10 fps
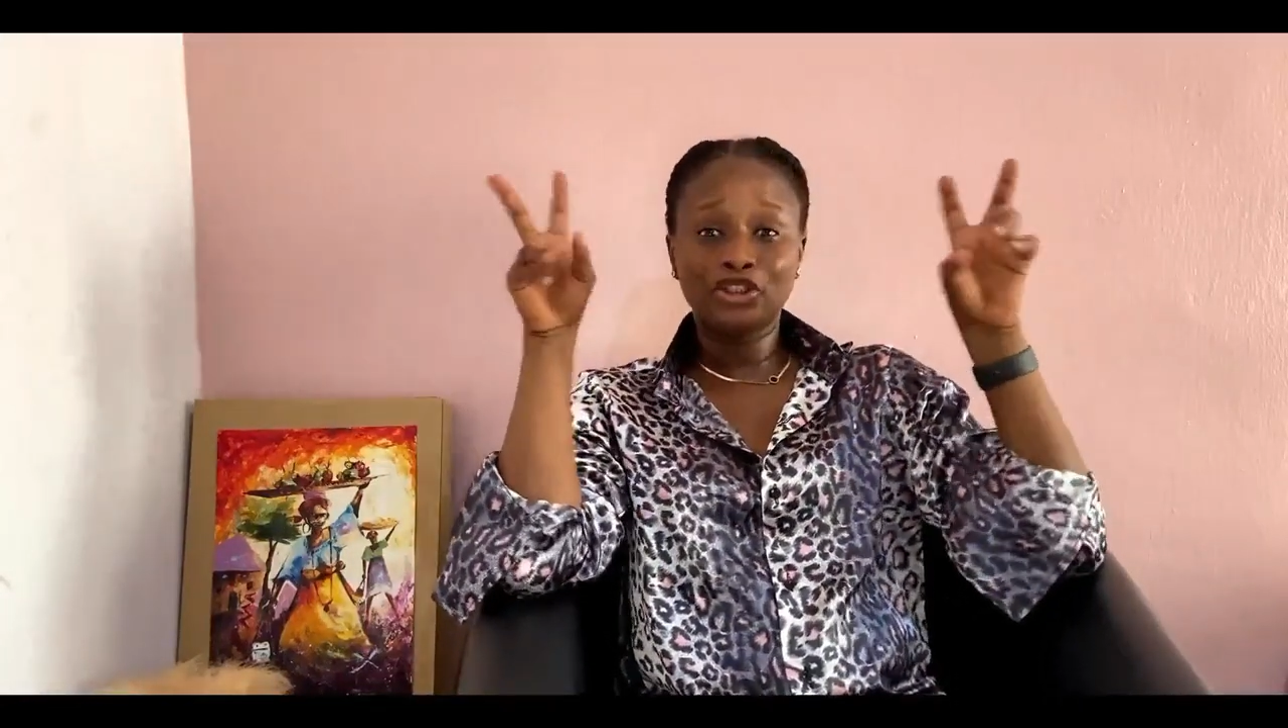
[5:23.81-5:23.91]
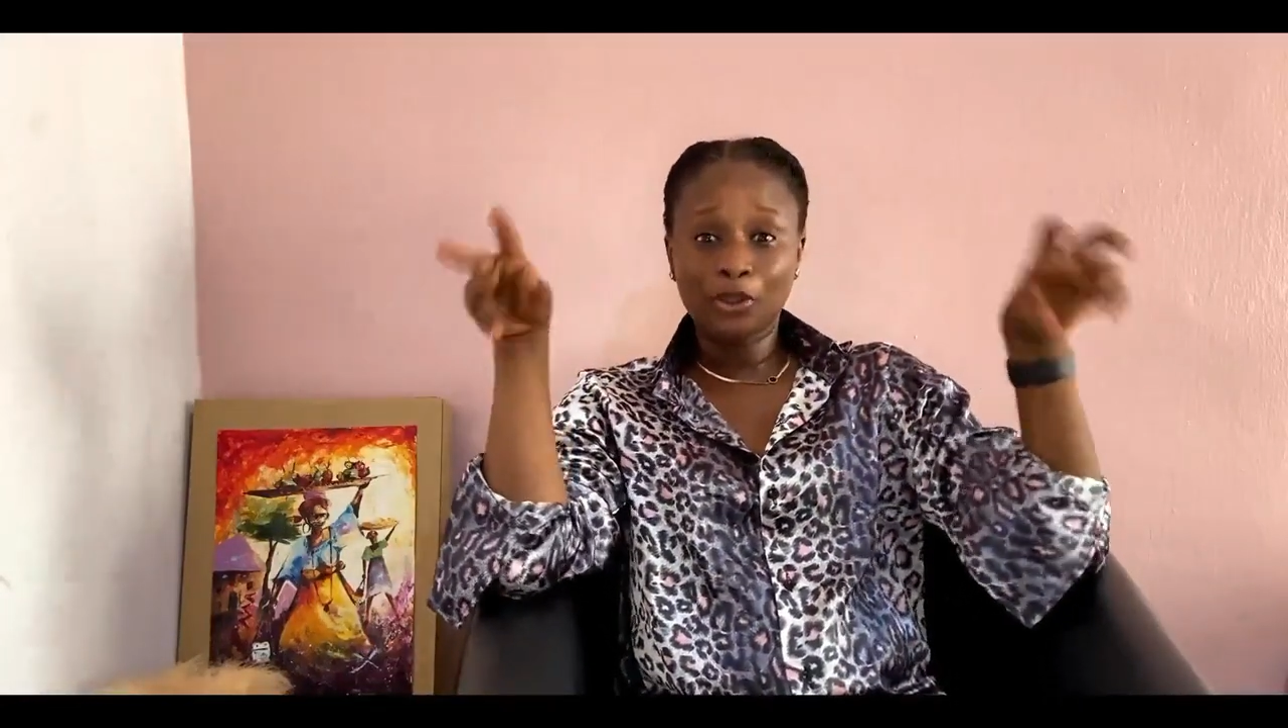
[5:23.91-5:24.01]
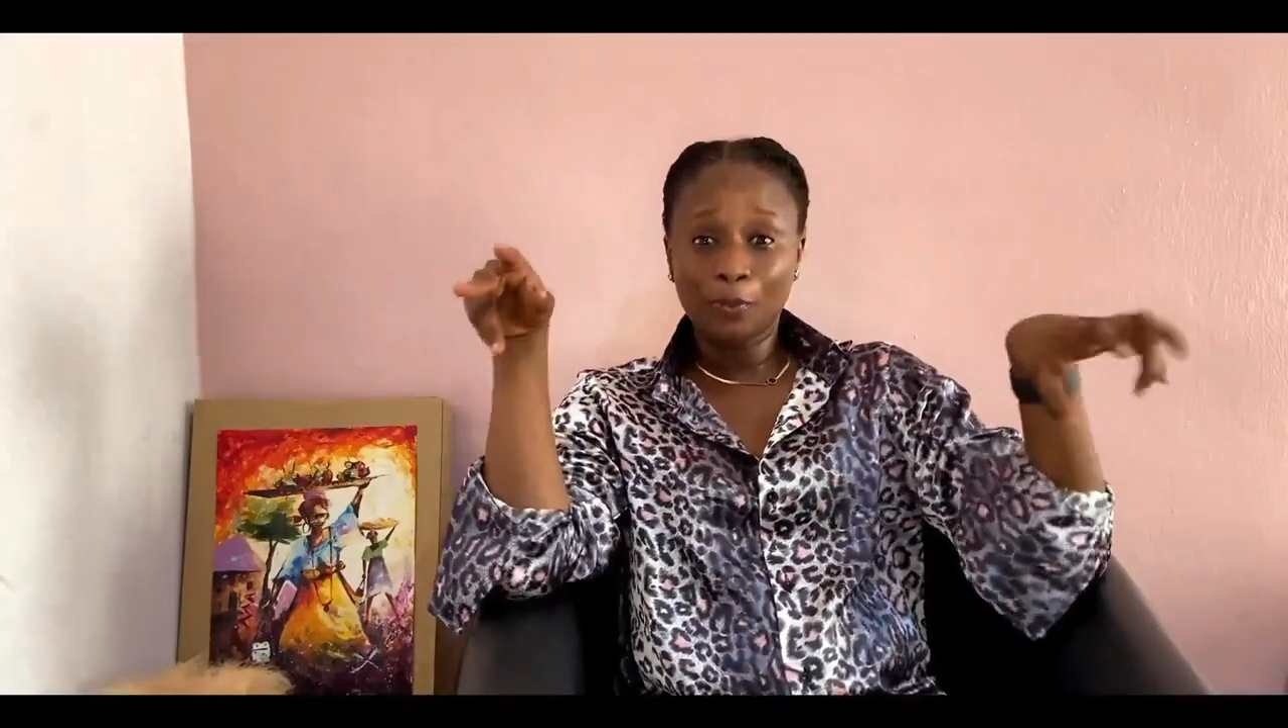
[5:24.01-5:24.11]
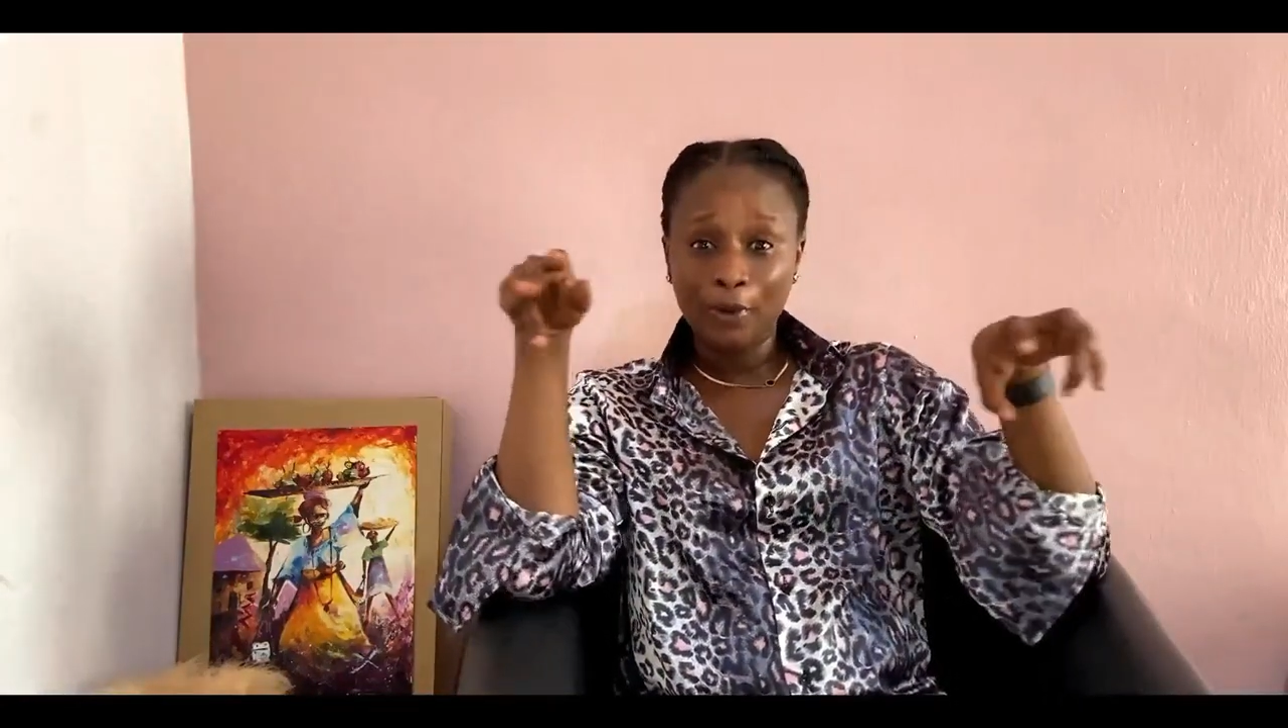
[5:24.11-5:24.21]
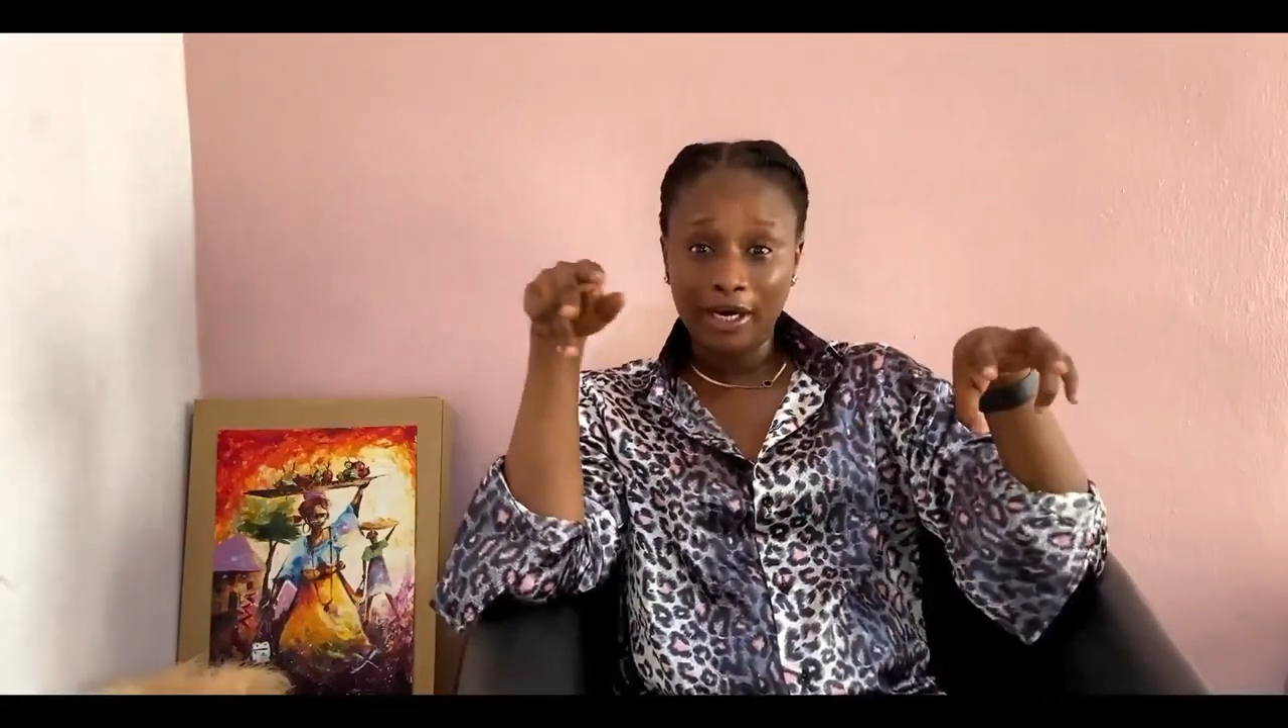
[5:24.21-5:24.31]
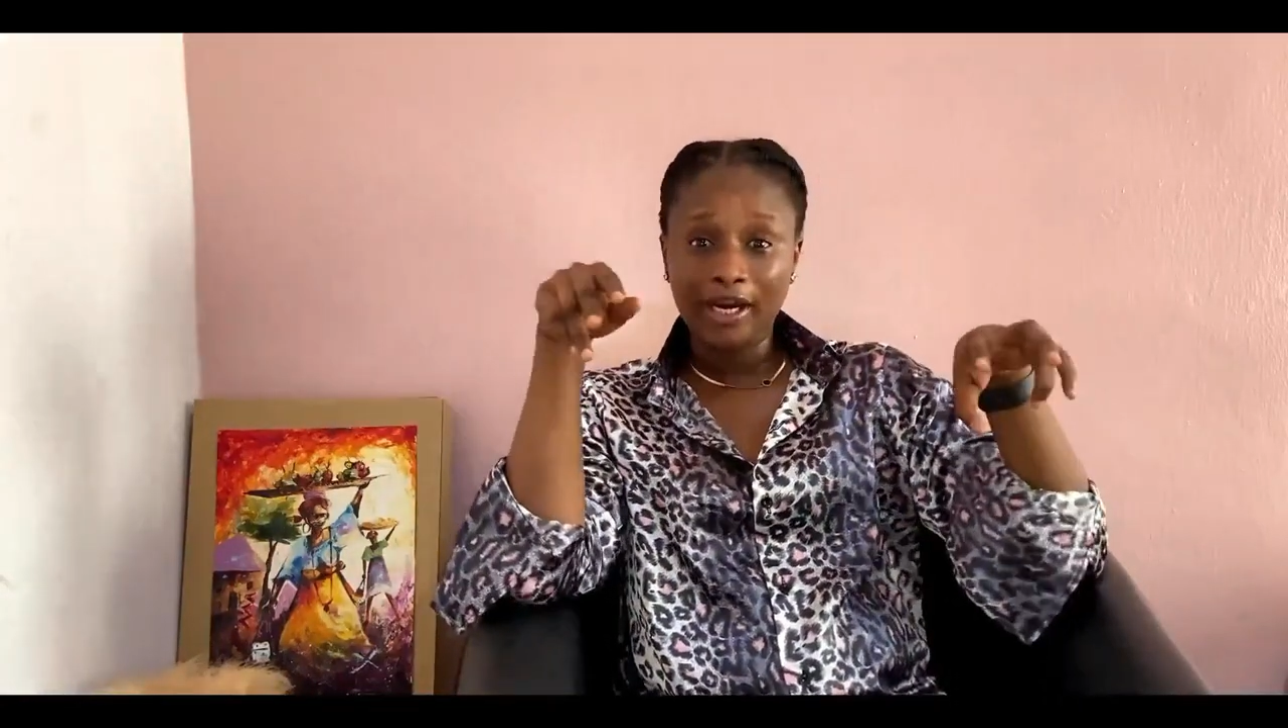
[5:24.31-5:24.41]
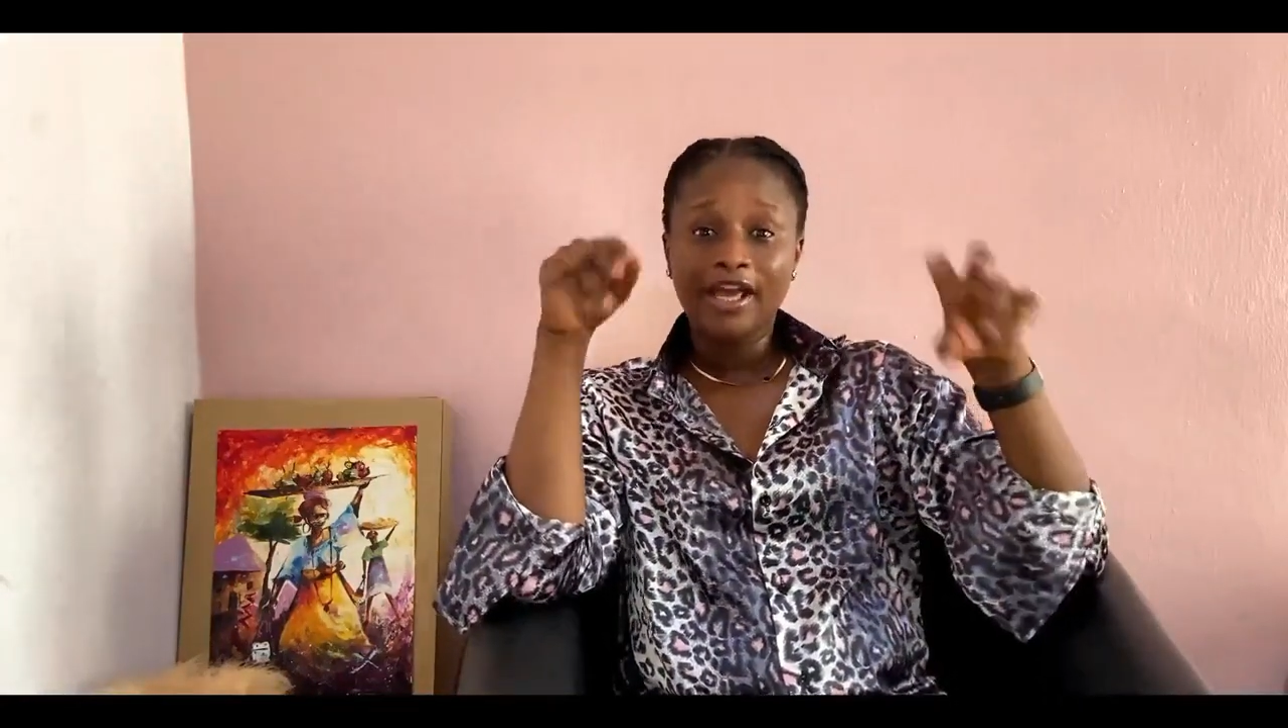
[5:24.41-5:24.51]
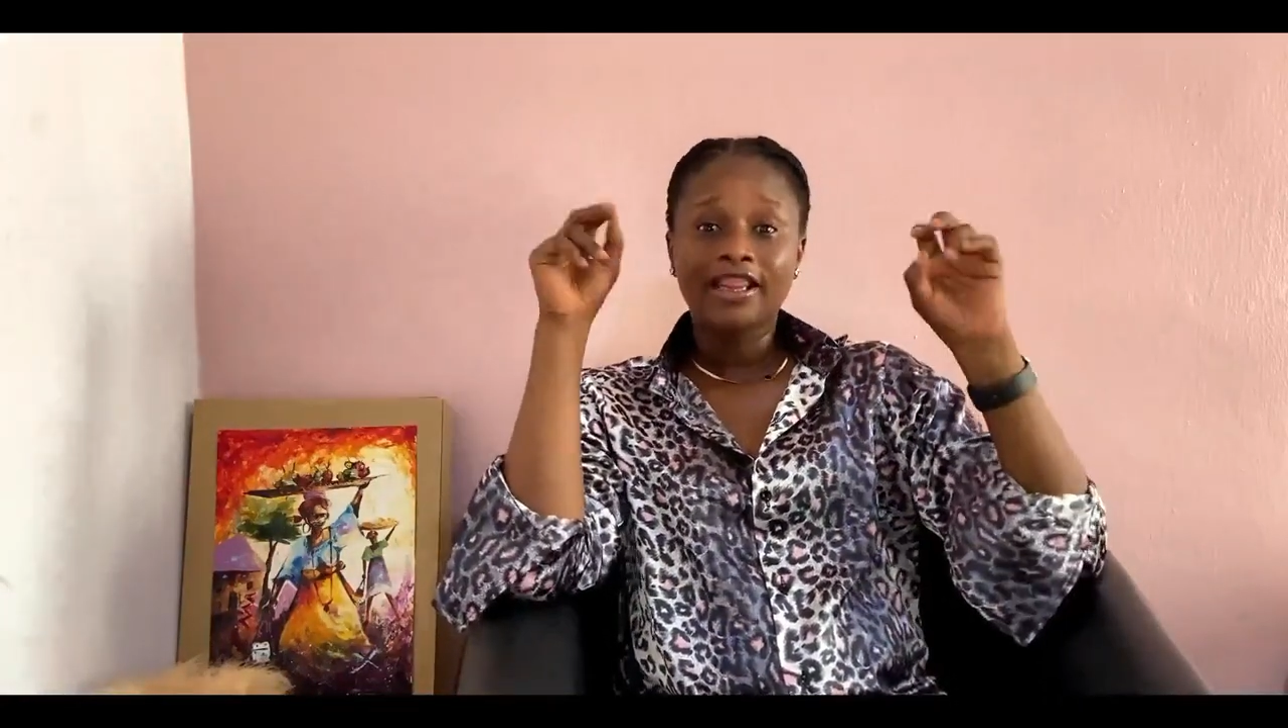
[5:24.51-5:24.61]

somewhere